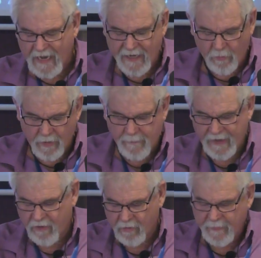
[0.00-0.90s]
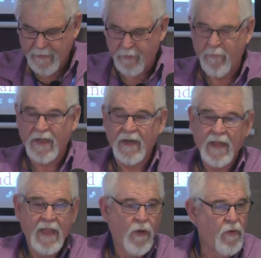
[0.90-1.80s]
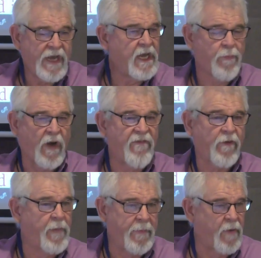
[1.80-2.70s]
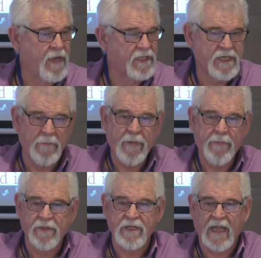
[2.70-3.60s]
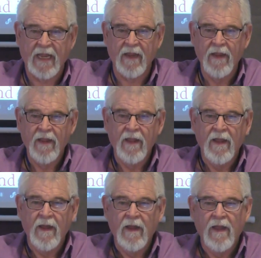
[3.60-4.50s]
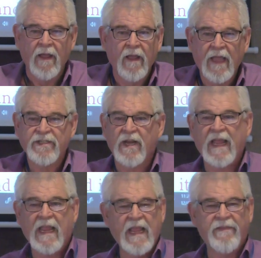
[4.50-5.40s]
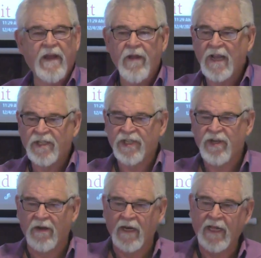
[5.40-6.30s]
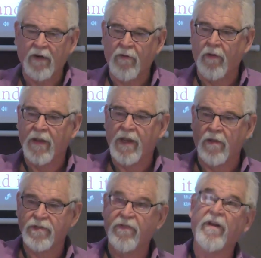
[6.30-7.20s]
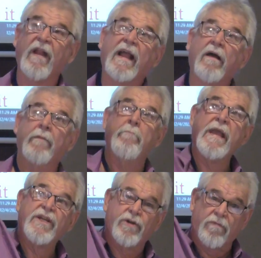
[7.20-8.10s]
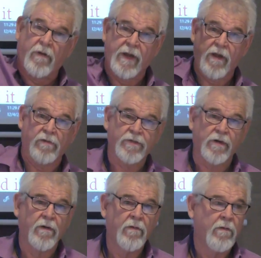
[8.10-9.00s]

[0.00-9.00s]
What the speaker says: I don't want to pick on people, but we need to pray for people, because some people, it's like they're not just on a little roller coaster. They're like on a major roller coaster.